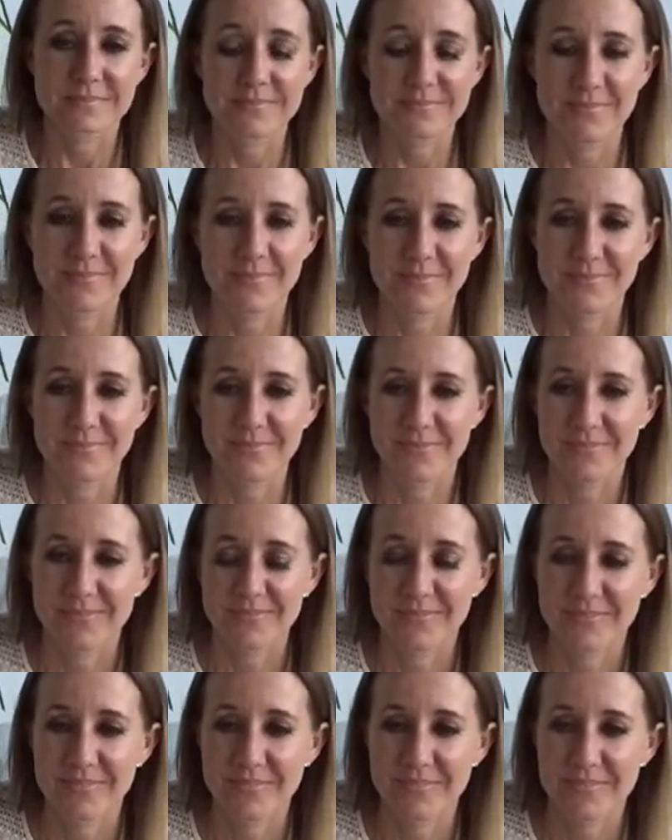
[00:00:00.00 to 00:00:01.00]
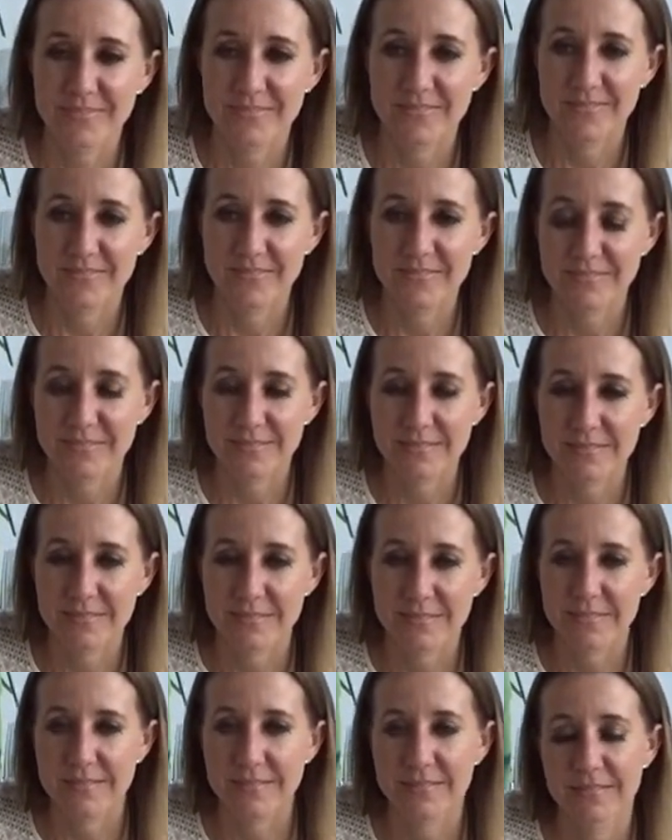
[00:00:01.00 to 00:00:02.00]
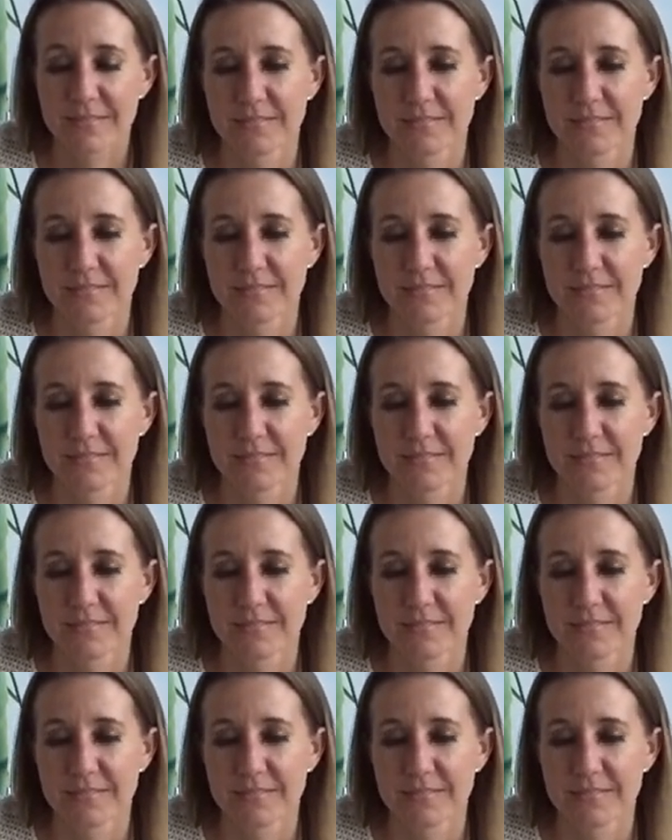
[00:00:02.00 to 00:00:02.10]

No one is speaking in this clip.